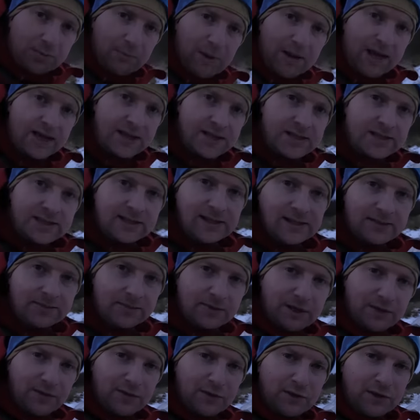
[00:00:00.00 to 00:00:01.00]
best
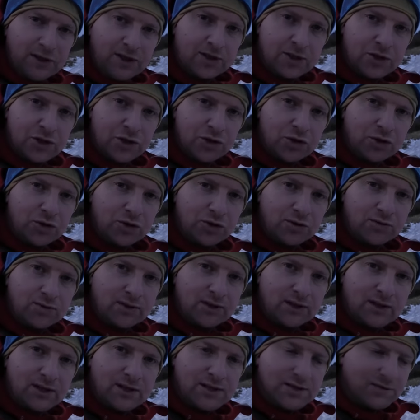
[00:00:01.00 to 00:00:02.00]
given the short
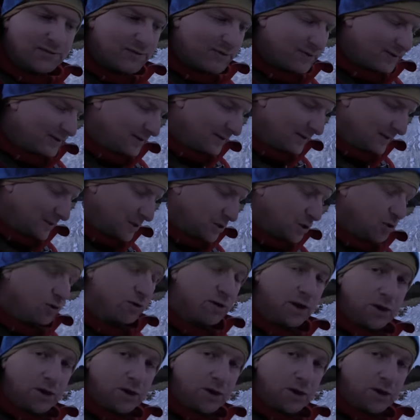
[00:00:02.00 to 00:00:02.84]
days of, short